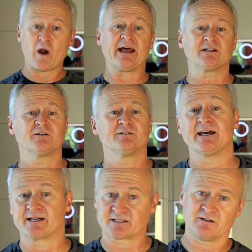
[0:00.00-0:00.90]
right
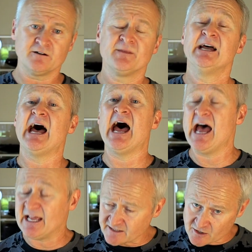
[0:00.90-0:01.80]
conductor,
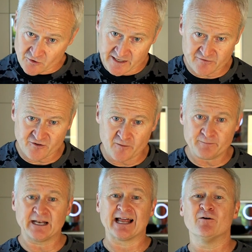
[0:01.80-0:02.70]
entering from
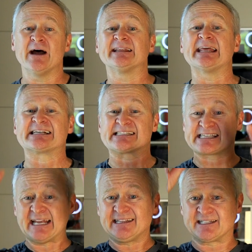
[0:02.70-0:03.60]
below and
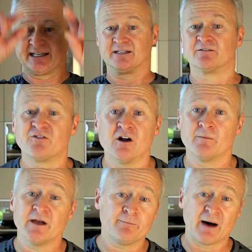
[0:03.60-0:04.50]
exciting
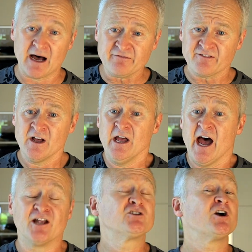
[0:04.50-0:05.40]
from above,
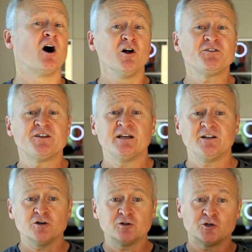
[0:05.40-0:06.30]
and
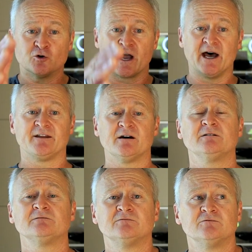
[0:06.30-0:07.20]
continue
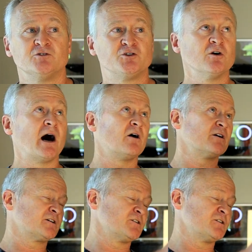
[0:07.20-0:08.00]
together to our